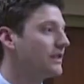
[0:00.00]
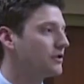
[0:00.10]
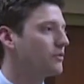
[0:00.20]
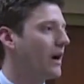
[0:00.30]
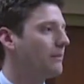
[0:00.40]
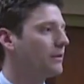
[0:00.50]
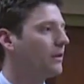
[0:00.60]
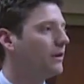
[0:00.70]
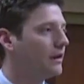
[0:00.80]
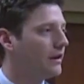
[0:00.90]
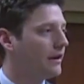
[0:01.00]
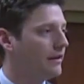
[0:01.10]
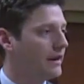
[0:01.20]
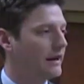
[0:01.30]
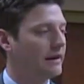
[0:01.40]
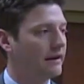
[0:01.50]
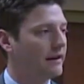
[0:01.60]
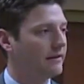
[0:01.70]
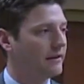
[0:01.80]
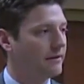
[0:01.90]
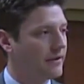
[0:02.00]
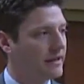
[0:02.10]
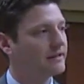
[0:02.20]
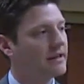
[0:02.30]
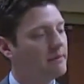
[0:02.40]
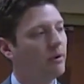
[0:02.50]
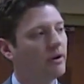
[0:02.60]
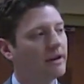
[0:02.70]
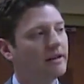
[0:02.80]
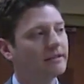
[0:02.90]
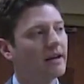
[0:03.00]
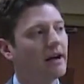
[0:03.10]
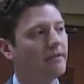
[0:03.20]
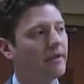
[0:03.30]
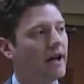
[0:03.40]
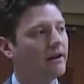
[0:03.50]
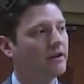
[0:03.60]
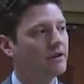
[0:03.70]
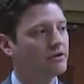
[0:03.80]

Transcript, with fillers: as shrapnel the, the things that he put inside of that